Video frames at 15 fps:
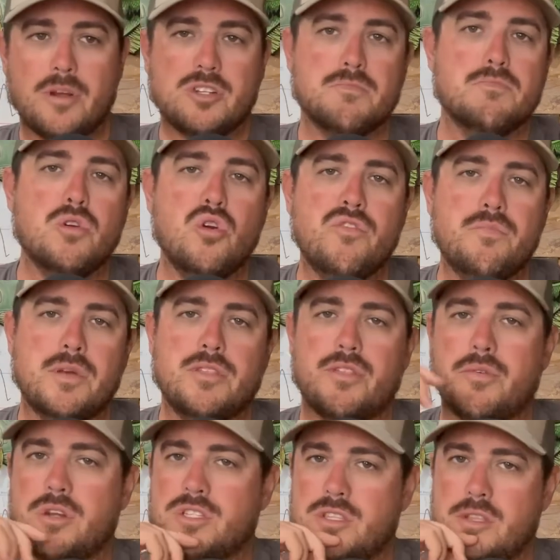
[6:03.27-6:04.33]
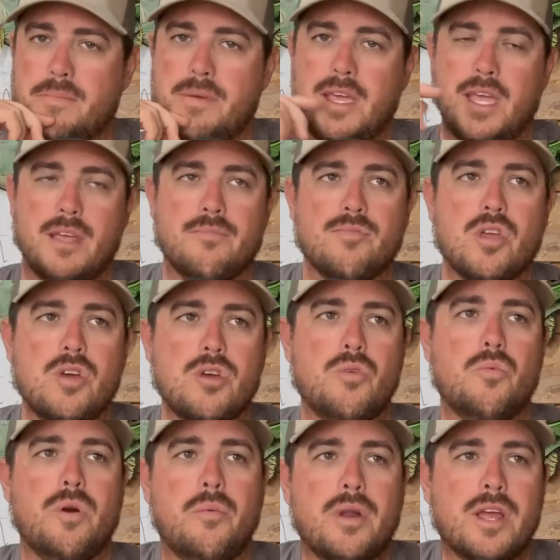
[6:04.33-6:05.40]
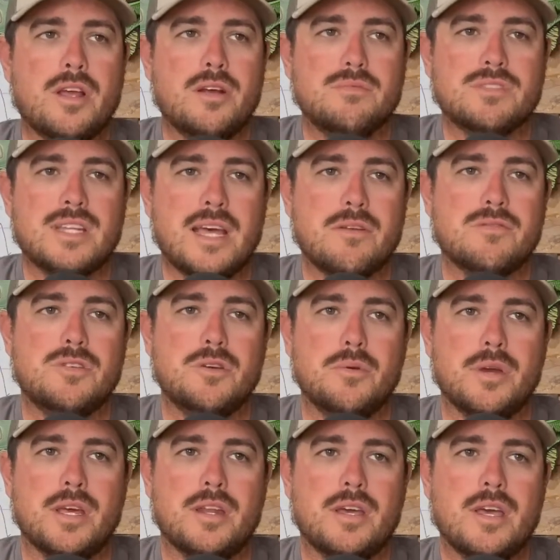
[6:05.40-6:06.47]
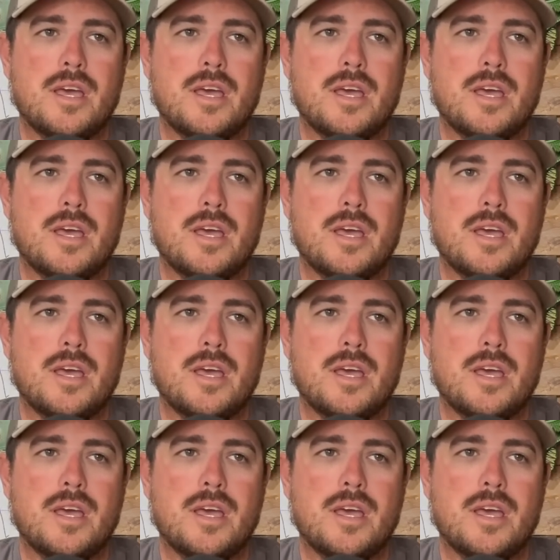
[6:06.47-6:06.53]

movement there is in the bait. When it comes down to it,